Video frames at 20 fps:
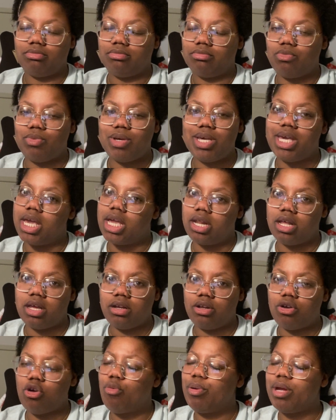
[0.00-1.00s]
we get
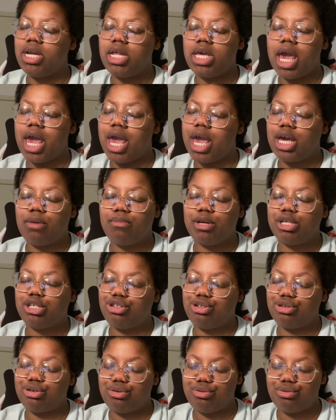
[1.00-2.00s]
it. No PDA can be
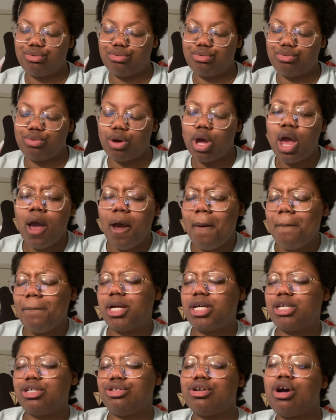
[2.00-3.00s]
shown
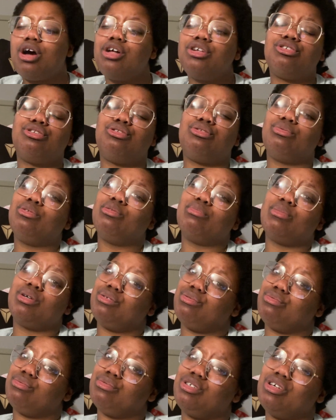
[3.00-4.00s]
because y'all just do the
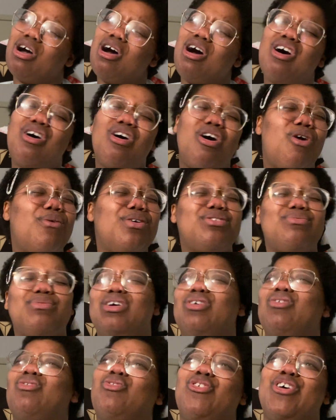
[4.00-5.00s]
most. Y'all always want
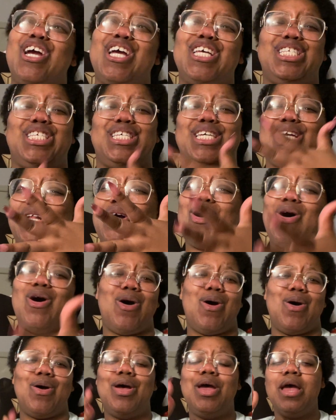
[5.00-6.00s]
to risk it
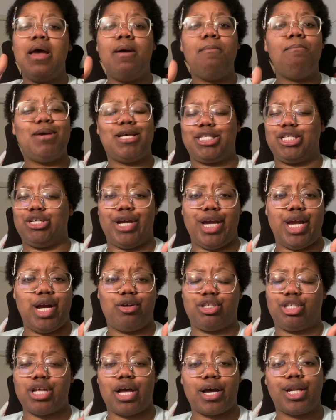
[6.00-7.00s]
all. Mr. Air
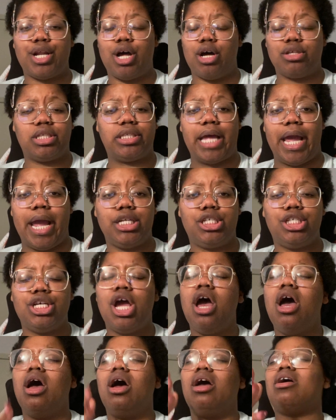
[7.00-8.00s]
sucking on stage.
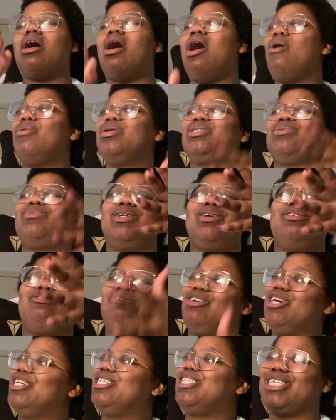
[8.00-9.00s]
Y'all always want to
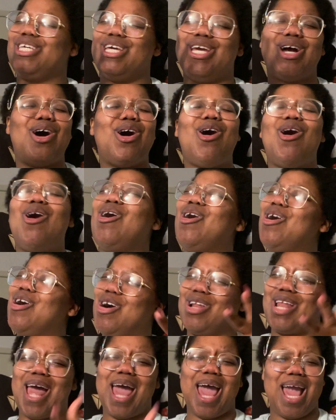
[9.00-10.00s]
risk it
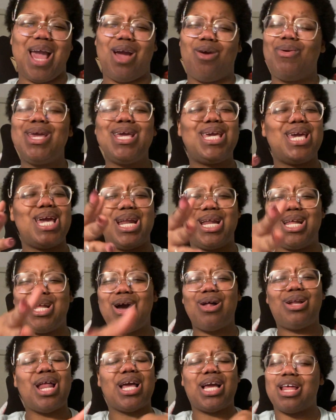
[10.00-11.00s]
all. Like, we get it.
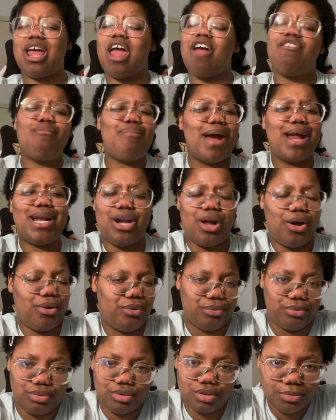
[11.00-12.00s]
Y'all like it. Everybody
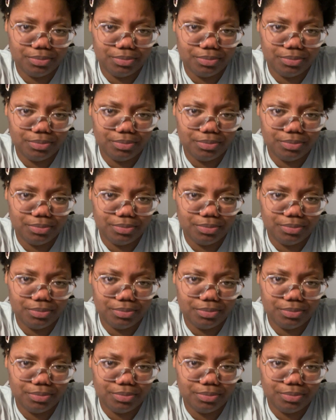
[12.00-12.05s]
knows.